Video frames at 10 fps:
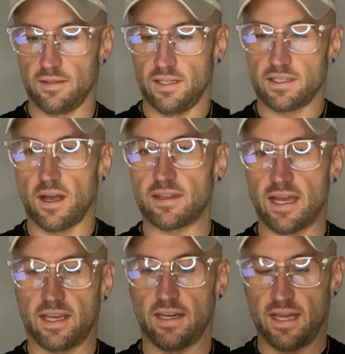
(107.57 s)
It's got
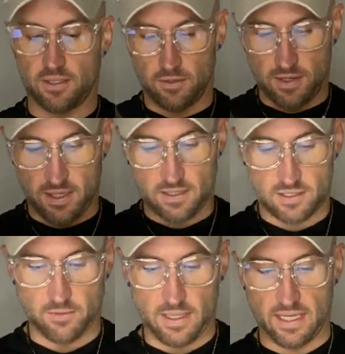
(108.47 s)
that connector thing,
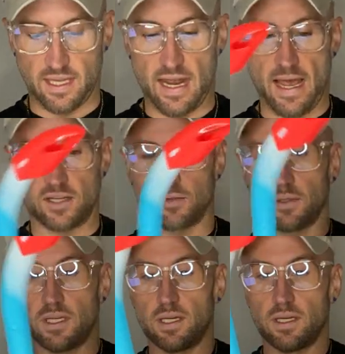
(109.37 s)
so it can
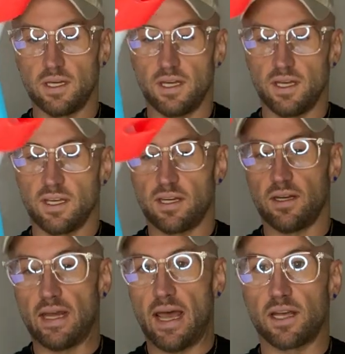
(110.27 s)
actually
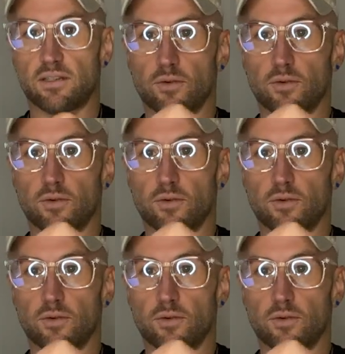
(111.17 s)
connect